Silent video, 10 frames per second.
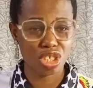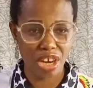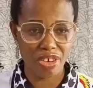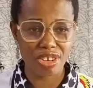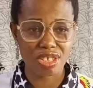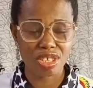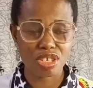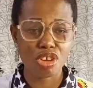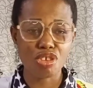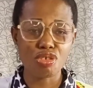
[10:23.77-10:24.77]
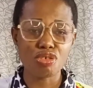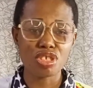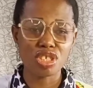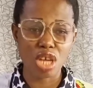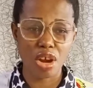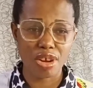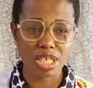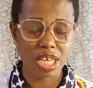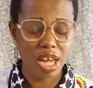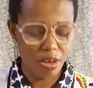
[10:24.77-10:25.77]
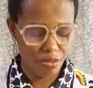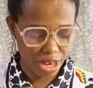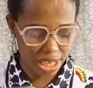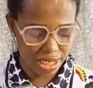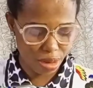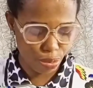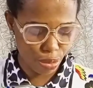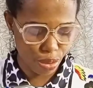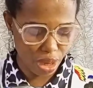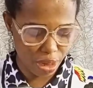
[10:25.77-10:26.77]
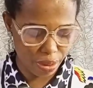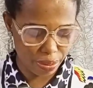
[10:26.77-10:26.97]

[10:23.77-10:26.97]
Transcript: gerunds. For example,